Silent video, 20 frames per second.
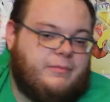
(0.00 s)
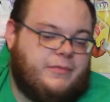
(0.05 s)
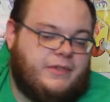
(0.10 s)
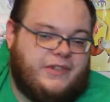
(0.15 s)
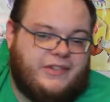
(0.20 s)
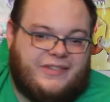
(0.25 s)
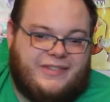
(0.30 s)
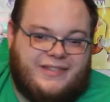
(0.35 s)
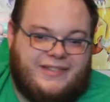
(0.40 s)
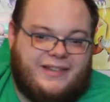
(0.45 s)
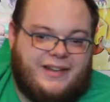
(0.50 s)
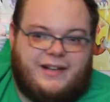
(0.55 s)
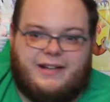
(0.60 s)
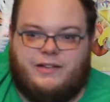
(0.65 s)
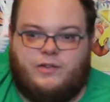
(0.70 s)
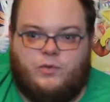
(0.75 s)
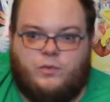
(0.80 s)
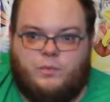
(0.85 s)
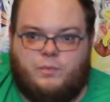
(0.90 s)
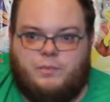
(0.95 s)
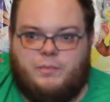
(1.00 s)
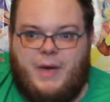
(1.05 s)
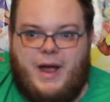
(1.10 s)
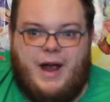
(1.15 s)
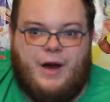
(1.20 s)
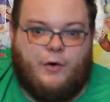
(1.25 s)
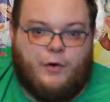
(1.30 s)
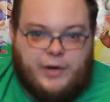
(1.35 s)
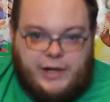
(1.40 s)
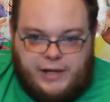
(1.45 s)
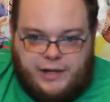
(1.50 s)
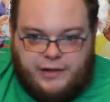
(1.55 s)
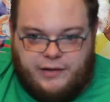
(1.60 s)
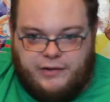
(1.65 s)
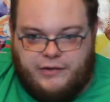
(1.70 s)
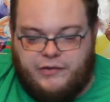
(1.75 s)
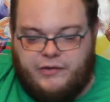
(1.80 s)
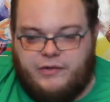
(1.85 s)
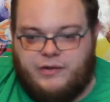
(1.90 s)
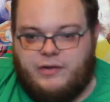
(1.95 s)
distinct
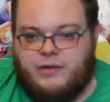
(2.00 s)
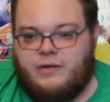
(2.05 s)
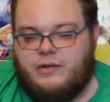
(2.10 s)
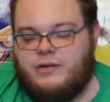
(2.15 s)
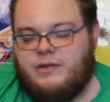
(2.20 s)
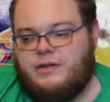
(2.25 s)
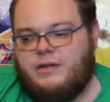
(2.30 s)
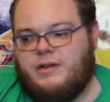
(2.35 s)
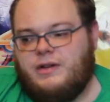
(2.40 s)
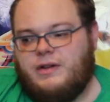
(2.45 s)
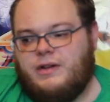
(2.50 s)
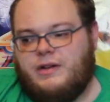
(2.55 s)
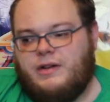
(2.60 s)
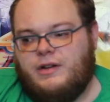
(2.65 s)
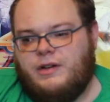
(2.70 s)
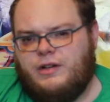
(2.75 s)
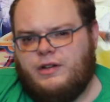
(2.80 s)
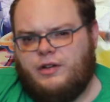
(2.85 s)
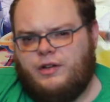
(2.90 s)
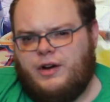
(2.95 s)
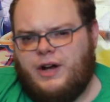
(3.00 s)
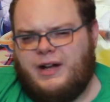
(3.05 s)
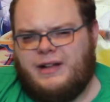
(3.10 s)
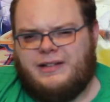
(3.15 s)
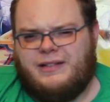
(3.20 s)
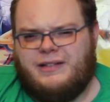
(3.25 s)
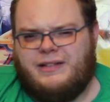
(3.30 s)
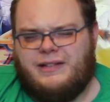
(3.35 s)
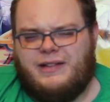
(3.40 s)
areas. I